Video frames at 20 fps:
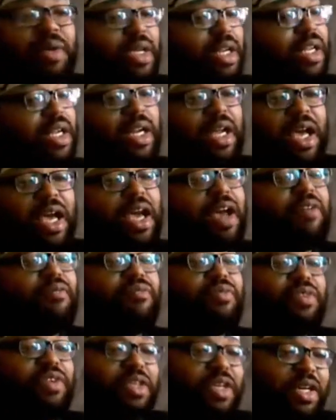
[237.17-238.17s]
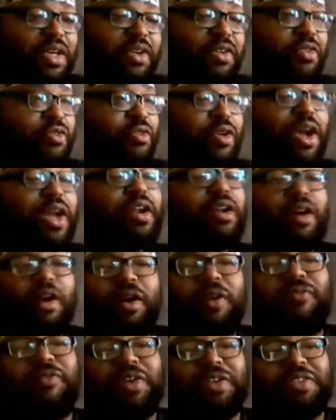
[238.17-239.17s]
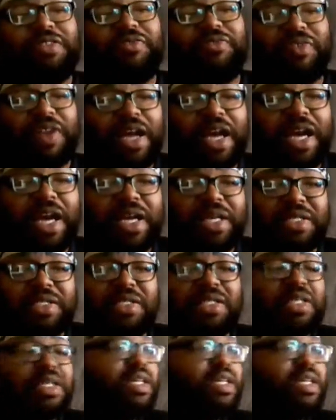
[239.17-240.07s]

He didn't have great offensive lines.